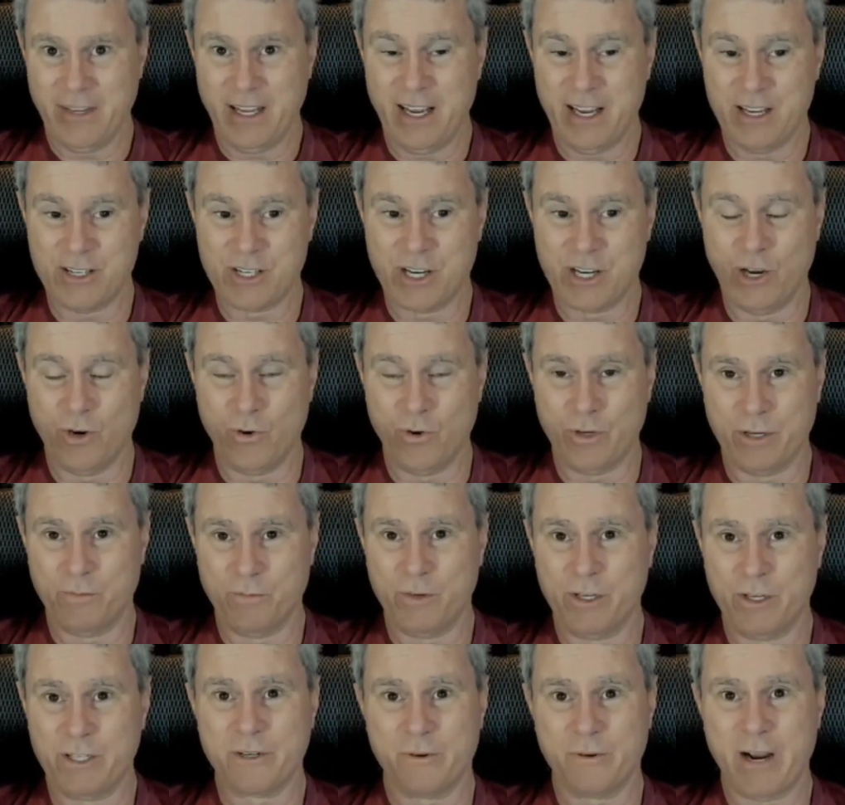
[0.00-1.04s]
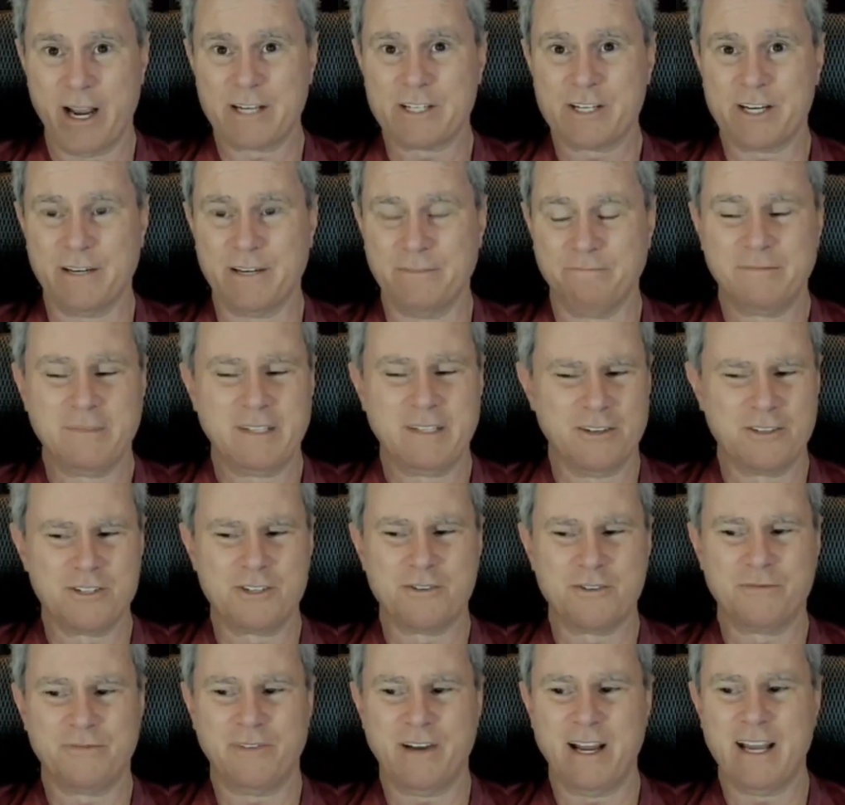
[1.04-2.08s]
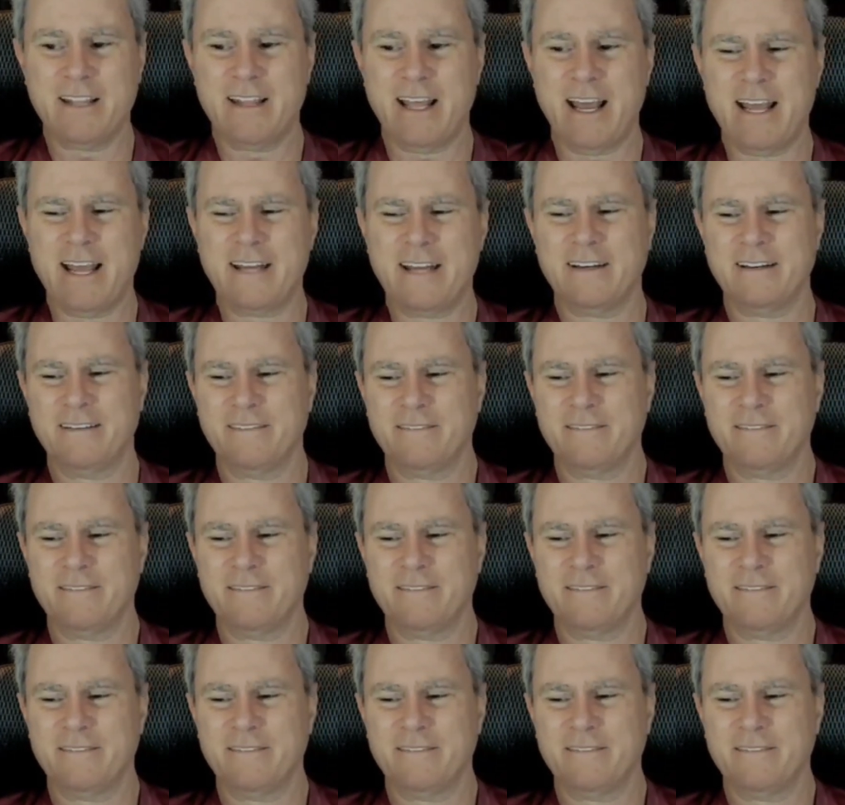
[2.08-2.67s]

is going in one direction. Don't you find that